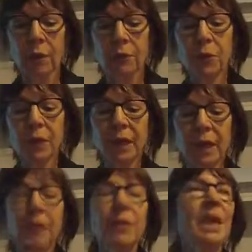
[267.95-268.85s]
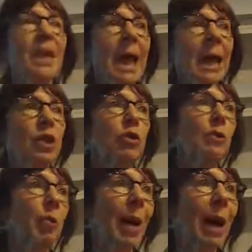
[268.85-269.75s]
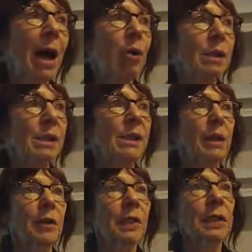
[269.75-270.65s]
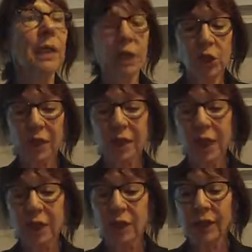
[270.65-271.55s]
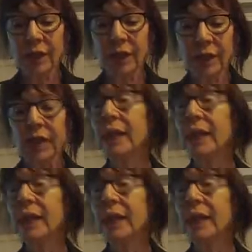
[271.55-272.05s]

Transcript: First, the nature of the powers that the intelligence agencies can